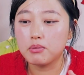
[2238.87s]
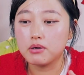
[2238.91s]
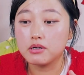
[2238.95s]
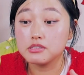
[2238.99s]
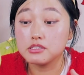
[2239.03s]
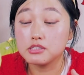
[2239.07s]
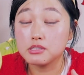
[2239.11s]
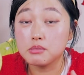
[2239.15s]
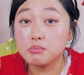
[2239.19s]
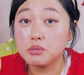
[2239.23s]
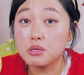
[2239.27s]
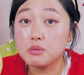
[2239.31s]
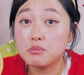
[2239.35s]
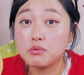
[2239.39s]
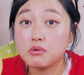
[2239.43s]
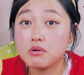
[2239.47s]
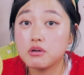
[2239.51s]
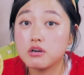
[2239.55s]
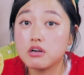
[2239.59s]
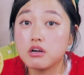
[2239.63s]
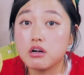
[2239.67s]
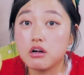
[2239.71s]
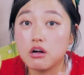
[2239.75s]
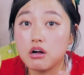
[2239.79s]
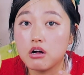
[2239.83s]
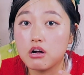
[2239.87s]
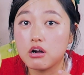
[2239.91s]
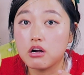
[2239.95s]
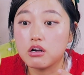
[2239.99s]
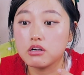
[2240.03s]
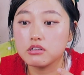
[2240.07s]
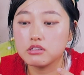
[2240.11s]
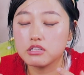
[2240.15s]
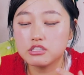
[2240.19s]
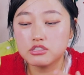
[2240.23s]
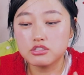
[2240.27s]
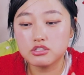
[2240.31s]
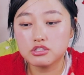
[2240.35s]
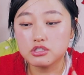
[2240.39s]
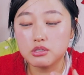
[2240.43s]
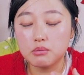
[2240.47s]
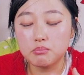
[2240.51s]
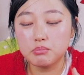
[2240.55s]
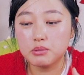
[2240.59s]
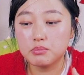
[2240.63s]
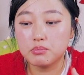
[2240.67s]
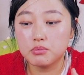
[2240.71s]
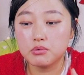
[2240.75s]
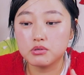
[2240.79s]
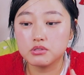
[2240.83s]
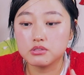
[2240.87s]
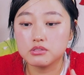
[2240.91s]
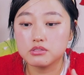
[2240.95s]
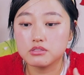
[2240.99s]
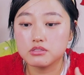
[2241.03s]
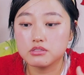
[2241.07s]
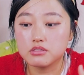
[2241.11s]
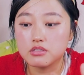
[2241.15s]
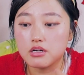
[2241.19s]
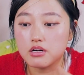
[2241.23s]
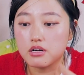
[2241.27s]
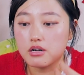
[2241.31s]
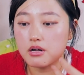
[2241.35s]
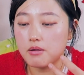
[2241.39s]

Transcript: but some people are that's just some people's